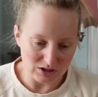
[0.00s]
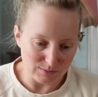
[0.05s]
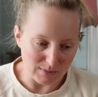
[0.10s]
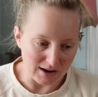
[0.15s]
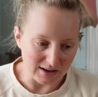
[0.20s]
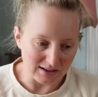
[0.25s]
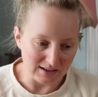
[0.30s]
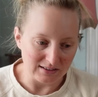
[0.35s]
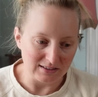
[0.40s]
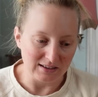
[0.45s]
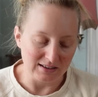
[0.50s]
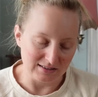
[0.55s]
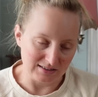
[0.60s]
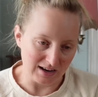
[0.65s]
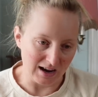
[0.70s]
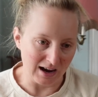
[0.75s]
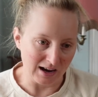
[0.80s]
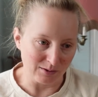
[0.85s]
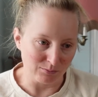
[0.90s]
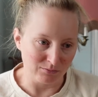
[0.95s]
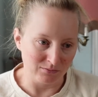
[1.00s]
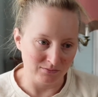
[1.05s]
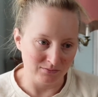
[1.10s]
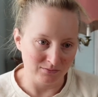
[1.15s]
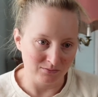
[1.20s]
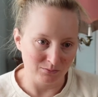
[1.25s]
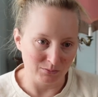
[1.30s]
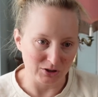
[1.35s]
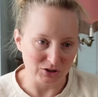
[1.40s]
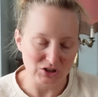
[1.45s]
made it in time,
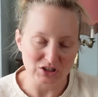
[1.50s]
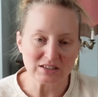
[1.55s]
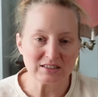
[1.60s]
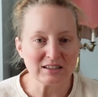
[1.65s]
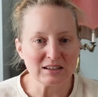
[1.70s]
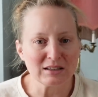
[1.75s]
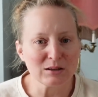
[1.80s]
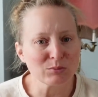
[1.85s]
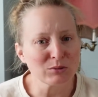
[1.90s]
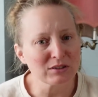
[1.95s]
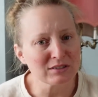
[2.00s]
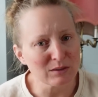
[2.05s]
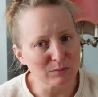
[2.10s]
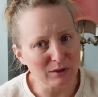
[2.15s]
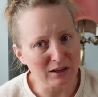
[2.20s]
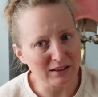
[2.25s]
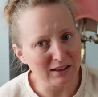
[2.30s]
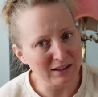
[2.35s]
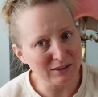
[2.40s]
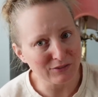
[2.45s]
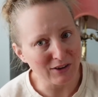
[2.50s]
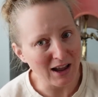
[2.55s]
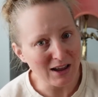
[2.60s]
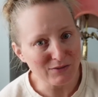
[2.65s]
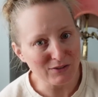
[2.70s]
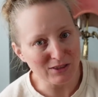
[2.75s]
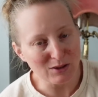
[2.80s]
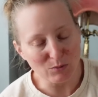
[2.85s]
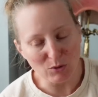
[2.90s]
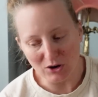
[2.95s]
but she stayed up to something like
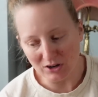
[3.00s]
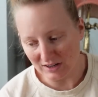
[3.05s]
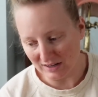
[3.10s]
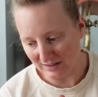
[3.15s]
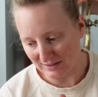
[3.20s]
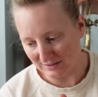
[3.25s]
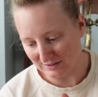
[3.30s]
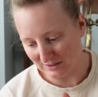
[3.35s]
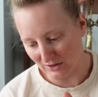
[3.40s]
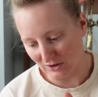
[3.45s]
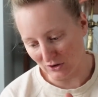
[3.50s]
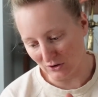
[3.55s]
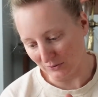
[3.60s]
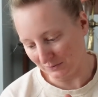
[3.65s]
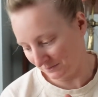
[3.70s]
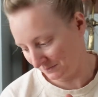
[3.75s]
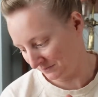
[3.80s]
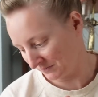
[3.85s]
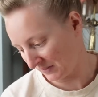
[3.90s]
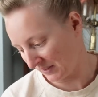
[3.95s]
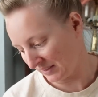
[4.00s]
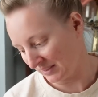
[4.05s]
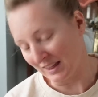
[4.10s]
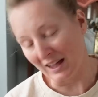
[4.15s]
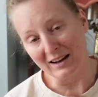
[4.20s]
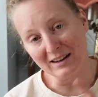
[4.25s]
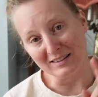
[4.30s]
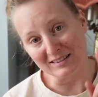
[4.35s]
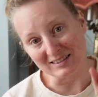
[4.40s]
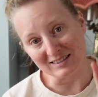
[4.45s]
5 in the morning, so
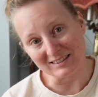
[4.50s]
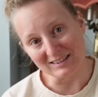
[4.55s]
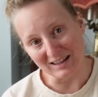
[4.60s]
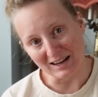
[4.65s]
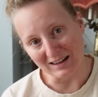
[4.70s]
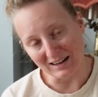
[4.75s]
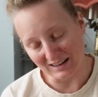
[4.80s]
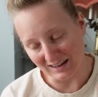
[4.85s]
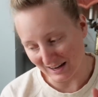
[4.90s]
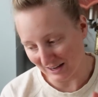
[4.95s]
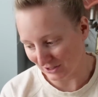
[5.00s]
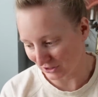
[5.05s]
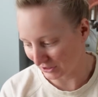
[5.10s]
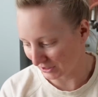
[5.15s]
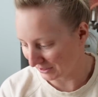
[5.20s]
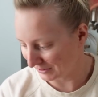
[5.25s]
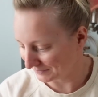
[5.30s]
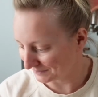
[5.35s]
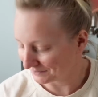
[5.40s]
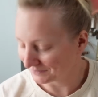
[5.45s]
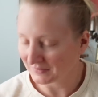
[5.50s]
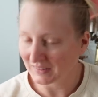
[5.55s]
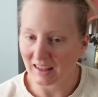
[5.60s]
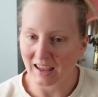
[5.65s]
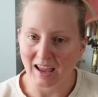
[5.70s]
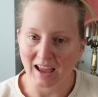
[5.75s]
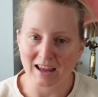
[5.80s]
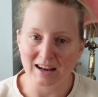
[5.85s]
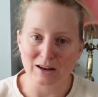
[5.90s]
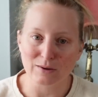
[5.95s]
that is dedication.
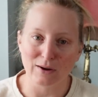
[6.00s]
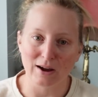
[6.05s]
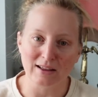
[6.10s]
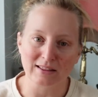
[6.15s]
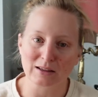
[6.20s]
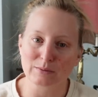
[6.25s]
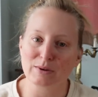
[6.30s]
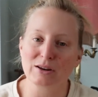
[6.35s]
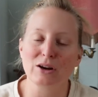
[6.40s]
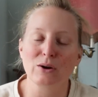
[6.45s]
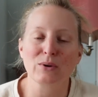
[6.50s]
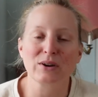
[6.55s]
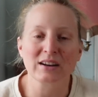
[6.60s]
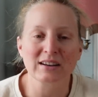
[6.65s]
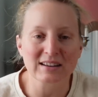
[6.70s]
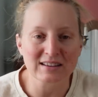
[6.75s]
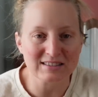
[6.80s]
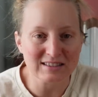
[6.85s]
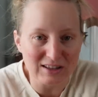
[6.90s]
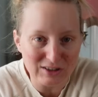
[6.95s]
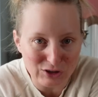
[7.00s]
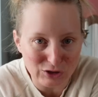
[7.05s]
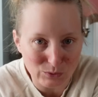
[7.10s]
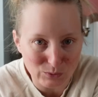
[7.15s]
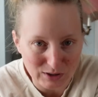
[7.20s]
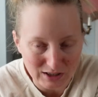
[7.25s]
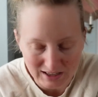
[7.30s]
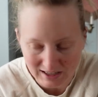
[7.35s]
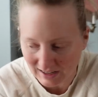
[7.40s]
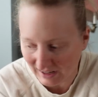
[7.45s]
Anyway, let me know what it is that you're
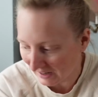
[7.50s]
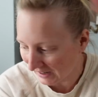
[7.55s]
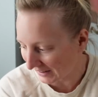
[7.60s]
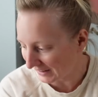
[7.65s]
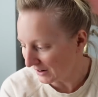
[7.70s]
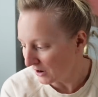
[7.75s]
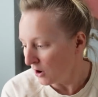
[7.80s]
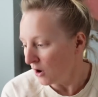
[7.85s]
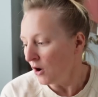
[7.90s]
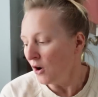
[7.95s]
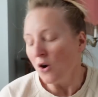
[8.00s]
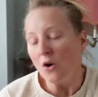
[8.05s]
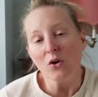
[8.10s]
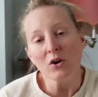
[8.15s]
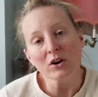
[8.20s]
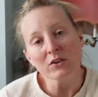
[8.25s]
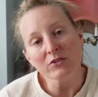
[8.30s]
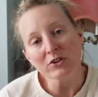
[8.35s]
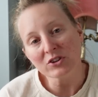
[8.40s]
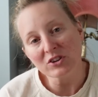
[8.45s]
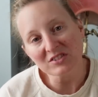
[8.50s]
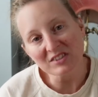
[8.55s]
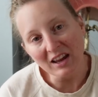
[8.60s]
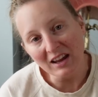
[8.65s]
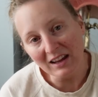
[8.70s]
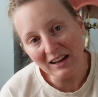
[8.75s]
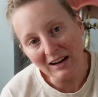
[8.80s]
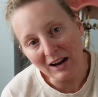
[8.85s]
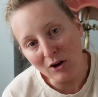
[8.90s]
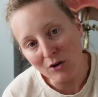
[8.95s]
working on, or if you're just
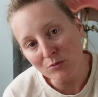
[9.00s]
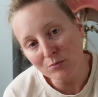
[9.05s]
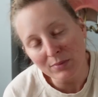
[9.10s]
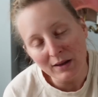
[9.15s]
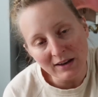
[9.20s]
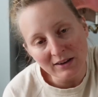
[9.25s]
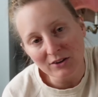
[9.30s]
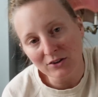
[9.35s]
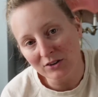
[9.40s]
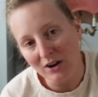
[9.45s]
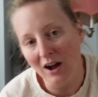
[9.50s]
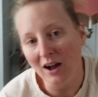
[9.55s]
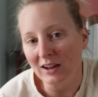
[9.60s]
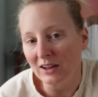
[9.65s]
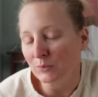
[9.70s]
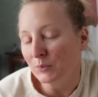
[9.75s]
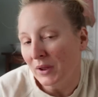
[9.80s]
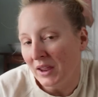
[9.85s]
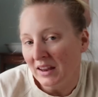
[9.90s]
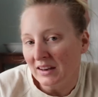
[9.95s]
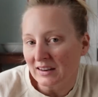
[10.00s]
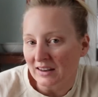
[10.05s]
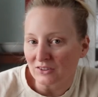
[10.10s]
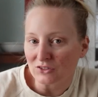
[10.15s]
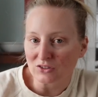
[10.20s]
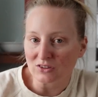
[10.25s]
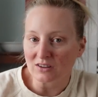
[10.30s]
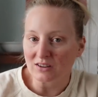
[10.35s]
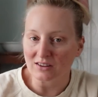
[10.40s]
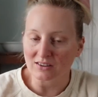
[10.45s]
hanging out and petting your dog and paying
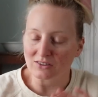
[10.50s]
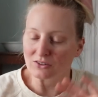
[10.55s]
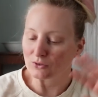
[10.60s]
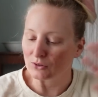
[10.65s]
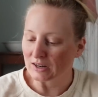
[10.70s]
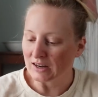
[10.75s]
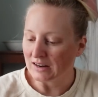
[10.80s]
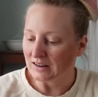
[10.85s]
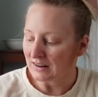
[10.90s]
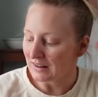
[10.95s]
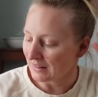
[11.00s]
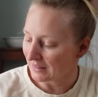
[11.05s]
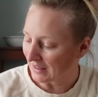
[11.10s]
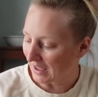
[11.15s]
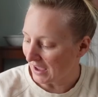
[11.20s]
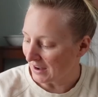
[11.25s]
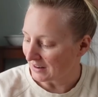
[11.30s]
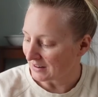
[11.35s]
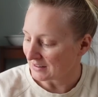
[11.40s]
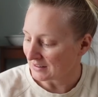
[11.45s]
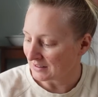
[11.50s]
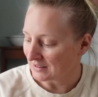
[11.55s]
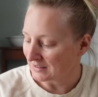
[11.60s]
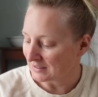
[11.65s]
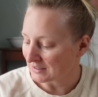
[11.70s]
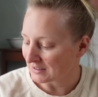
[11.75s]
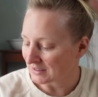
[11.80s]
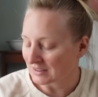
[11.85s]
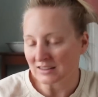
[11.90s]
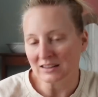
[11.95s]
attention to the screen, that
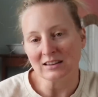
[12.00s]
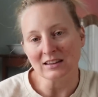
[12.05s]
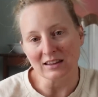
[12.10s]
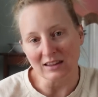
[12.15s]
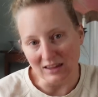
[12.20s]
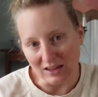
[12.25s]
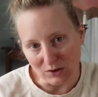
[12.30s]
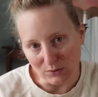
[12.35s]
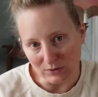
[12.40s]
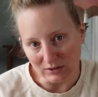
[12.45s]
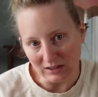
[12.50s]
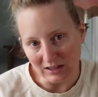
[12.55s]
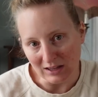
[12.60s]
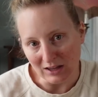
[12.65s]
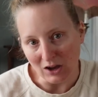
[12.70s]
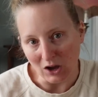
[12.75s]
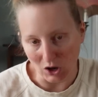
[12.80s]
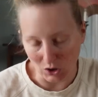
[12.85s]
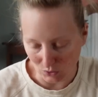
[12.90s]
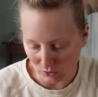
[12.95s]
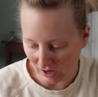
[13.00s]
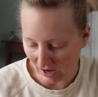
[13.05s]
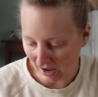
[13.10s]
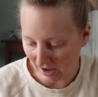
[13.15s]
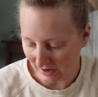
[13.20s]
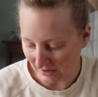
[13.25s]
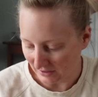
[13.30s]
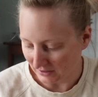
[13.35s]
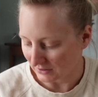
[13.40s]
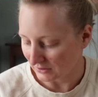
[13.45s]
is equally
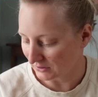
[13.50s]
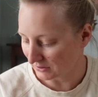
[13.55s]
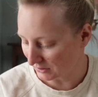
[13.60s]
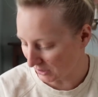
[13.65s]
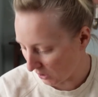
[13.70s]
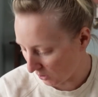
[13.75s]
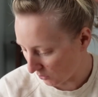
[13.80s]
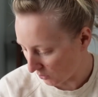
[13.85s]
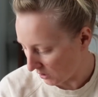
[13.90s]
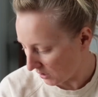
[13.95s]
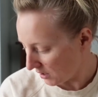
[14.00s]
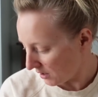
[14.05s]
okay. So